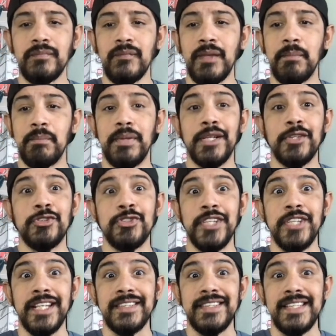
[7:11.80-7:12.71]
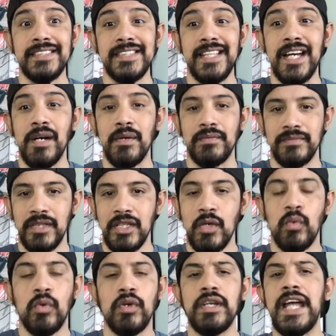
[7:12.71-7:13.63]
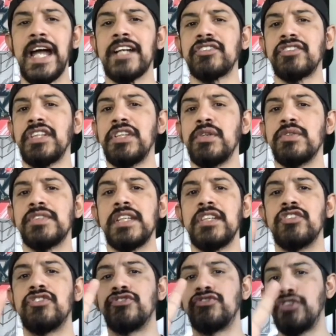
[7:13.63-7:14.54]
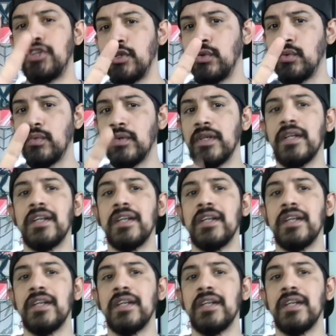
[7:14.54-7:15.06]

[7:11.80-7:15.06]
But check this out. We're actually using 2